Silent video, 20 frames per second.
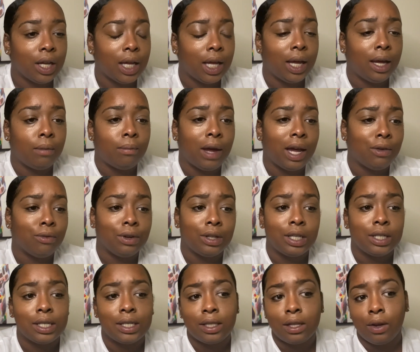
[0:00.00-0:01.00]
I really
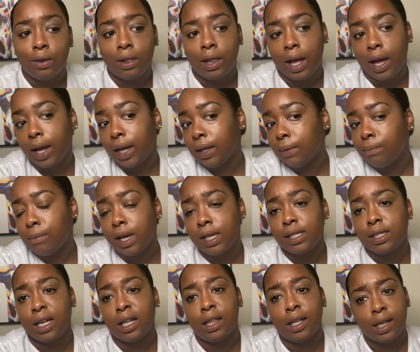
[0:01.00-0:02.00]
just don't like my
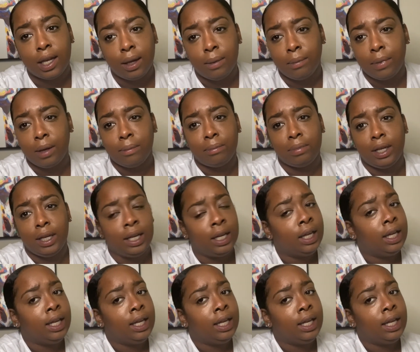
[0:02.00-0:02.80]
skin looking bumpy.